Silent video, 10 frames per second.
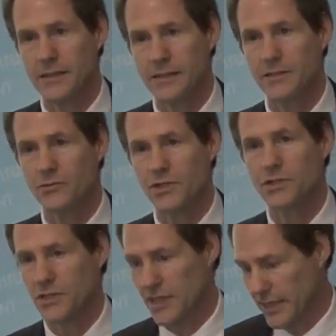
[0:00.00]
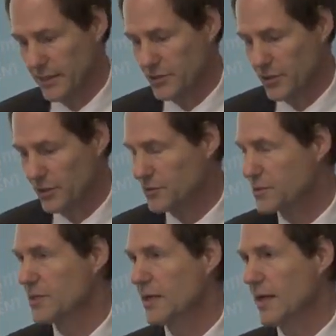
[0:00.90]
intuitions and
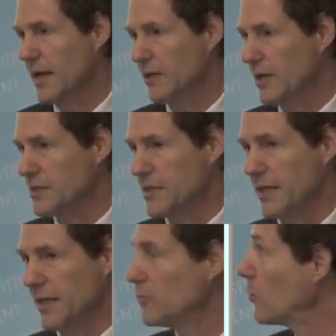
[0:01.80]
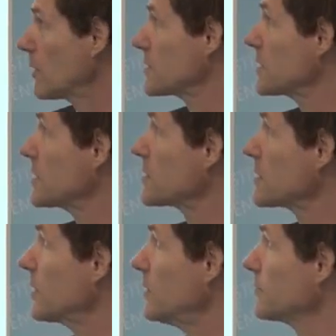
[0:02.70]
anecdotes and ought to get more
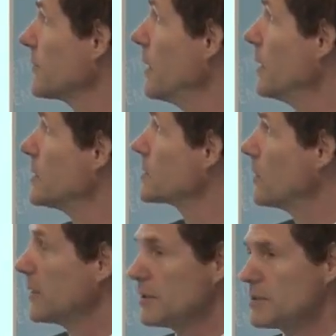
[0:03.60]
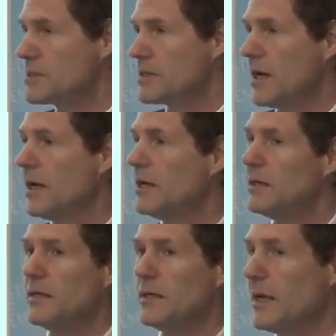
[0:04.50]
statistical. So here's
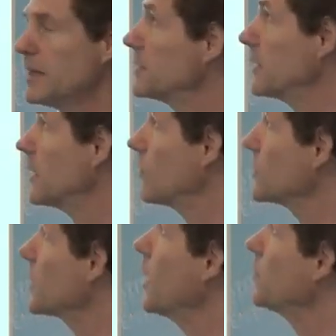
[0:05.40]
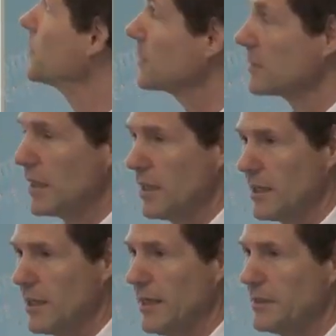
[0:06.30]
an idea which helped
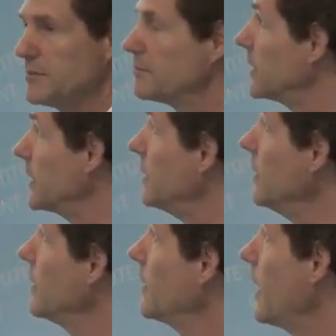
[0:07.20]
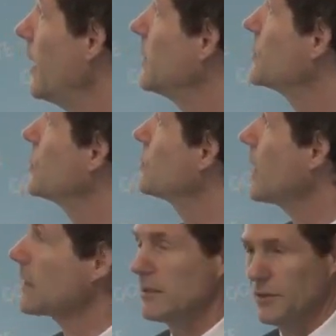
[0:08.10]
guide me toward
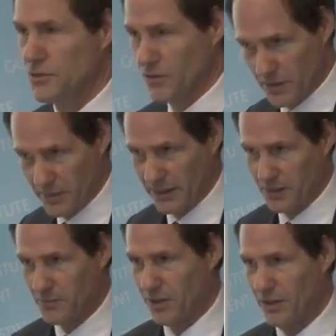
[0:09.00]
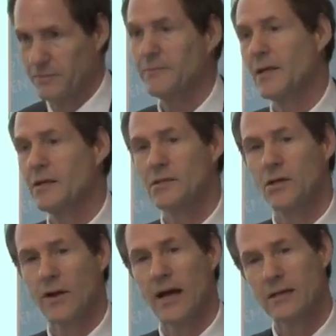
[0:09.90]
regulatory Moneyball.
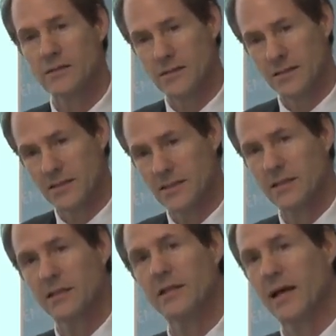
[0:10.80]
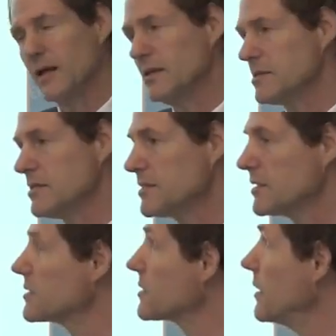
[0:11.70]
So as statistical analysis
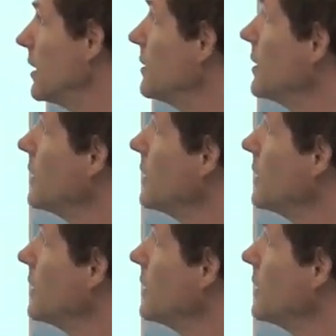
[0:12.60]
is to